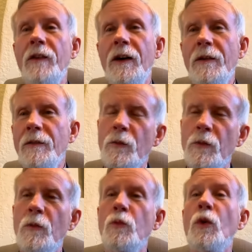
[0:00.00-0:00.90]
uh,
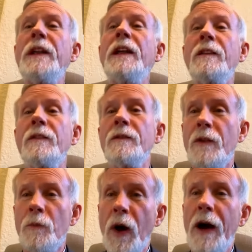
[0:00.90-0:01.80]
reading
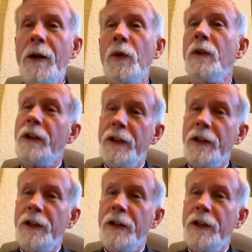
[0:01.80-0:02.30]
the Bible in a